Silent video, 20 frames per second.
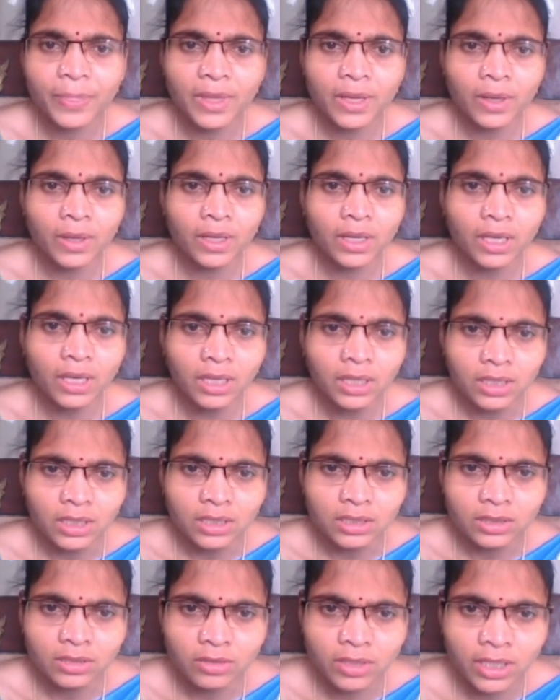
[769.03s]
Okay,
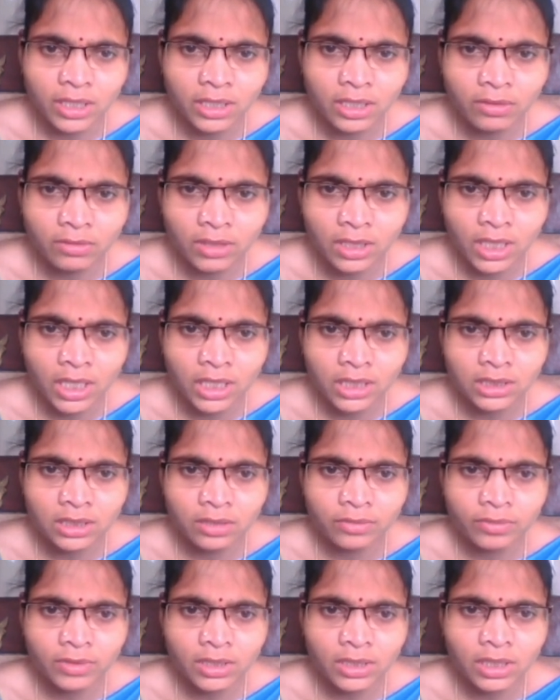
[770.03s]
so write the
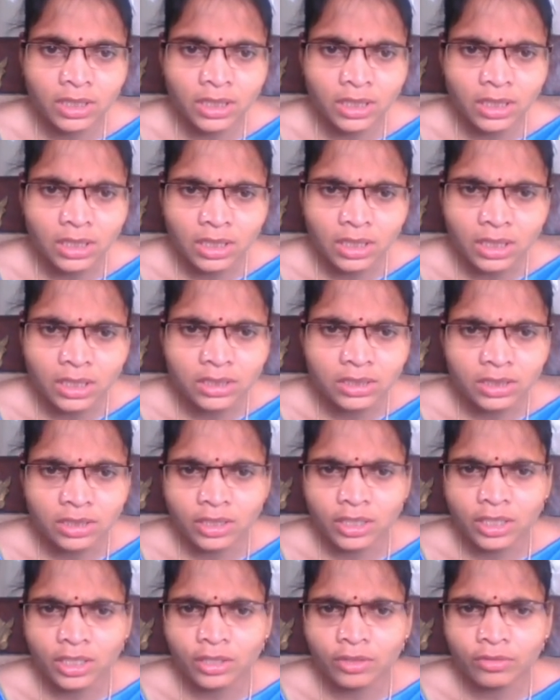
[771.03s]
reaction for that. So
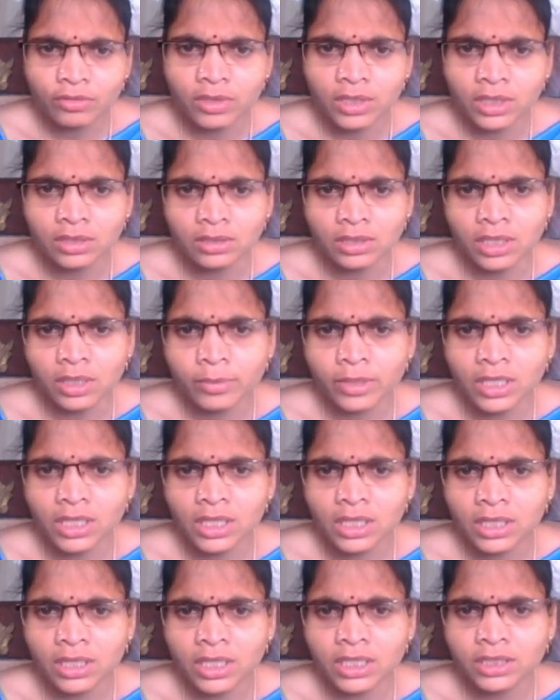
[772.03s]
give one
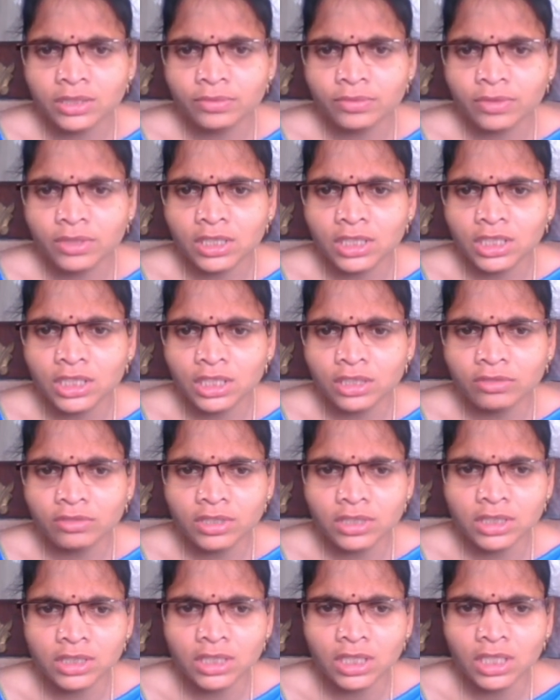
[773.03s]
chemical test for
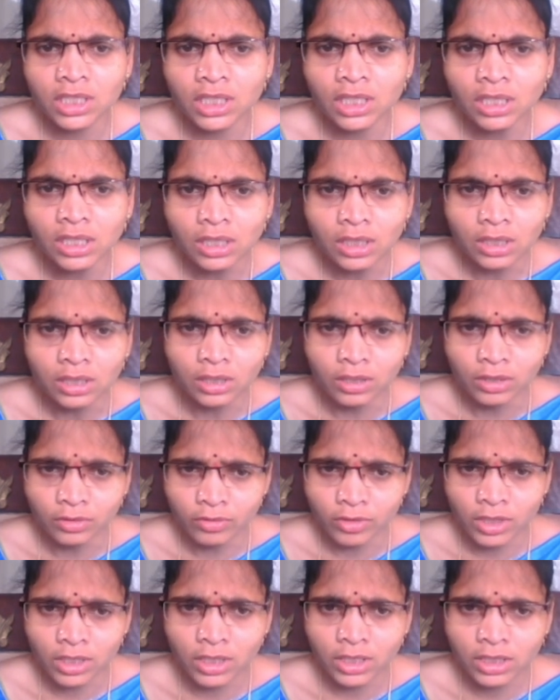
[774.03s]
distinguish the
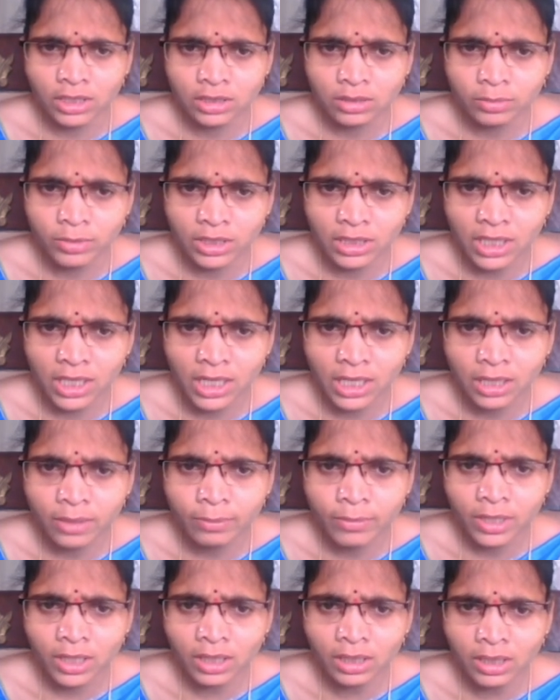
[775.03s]
following:
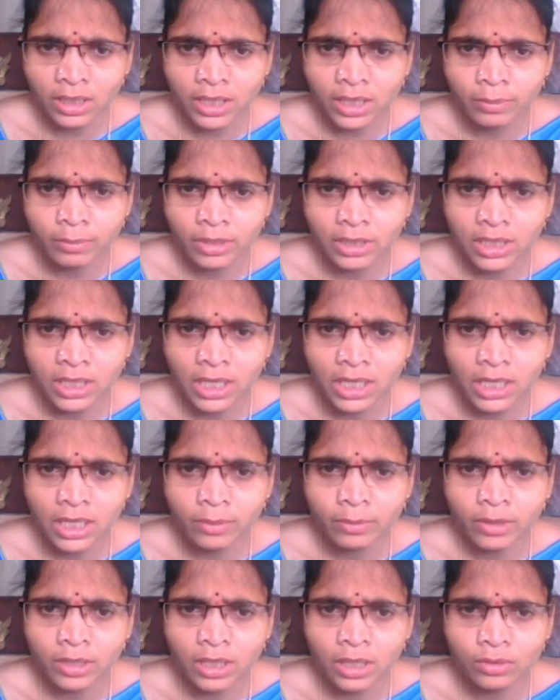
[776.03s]
methylamine,
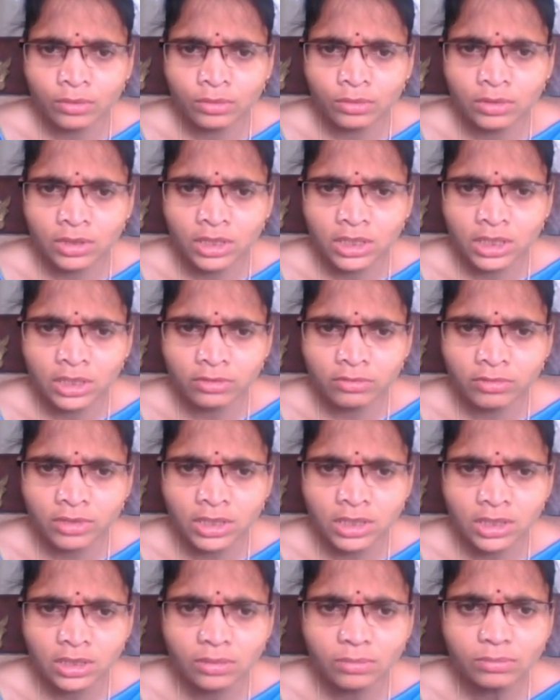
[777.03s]
dimethylamine. How to
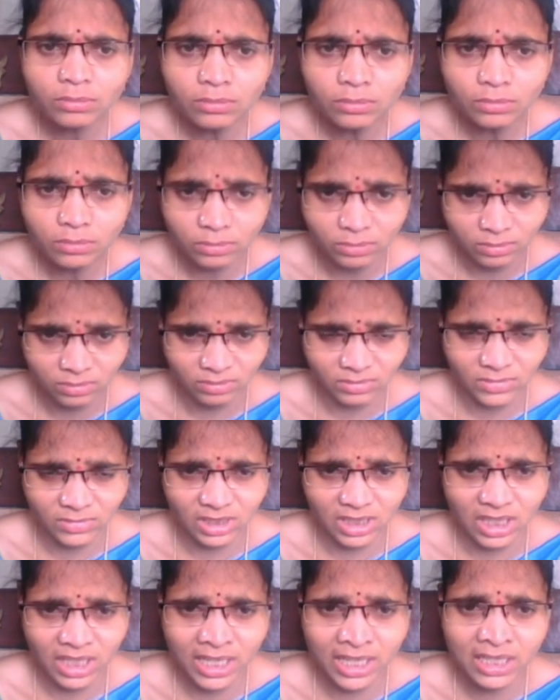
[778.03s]
distinguish
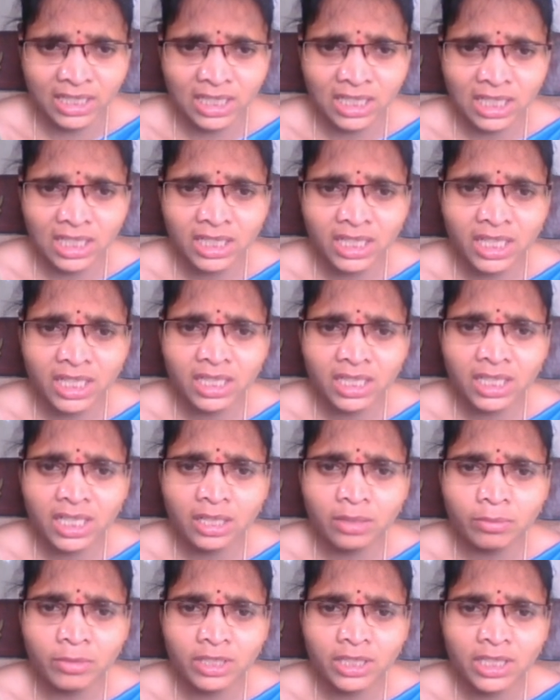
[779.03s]
aniline and
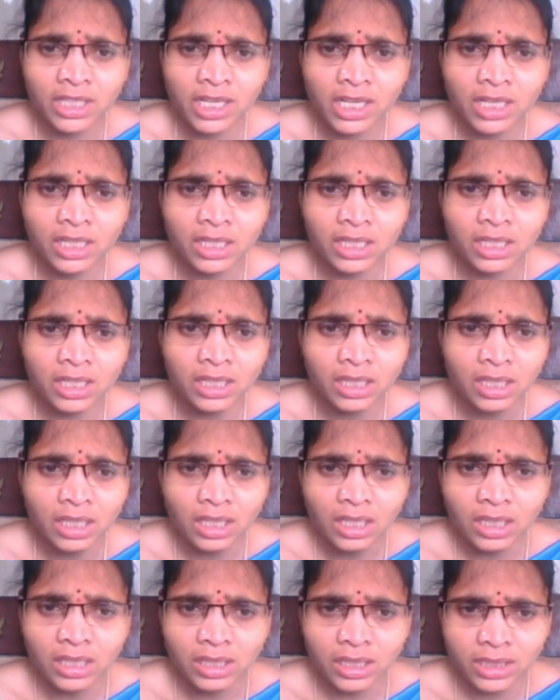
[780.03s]
N-methyl aniline.
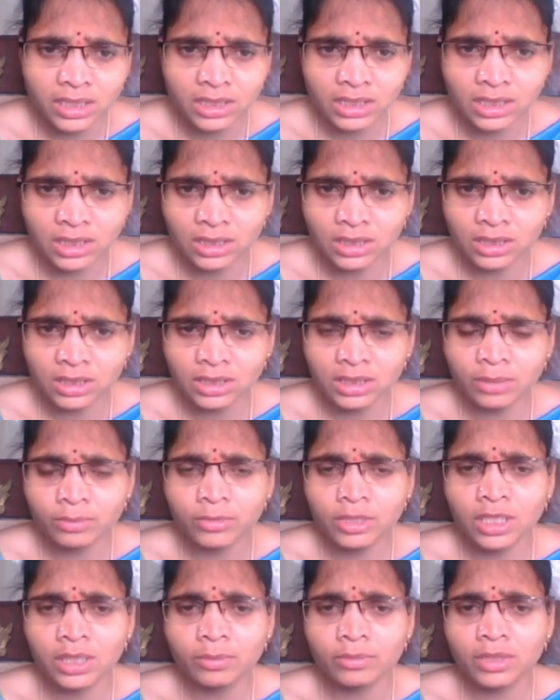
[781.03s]
Next, some
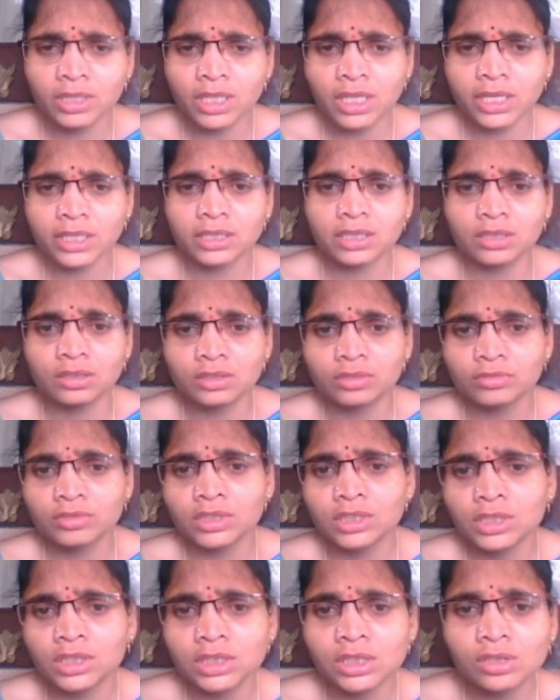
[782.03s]
name reaction.
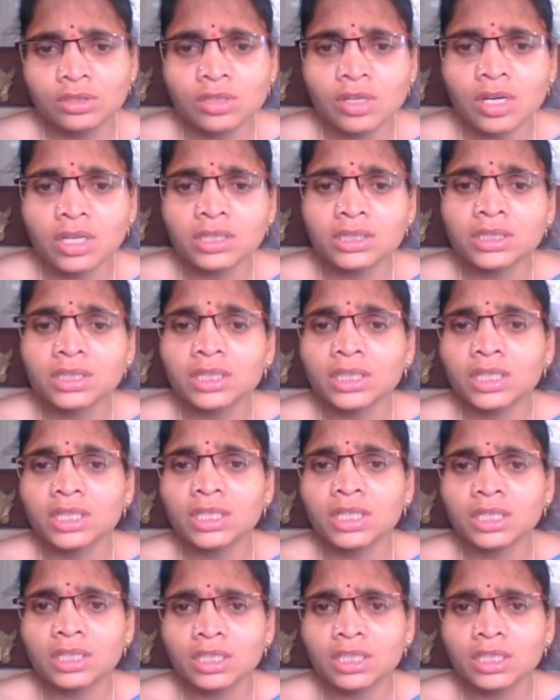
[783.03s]
You need to concentrate on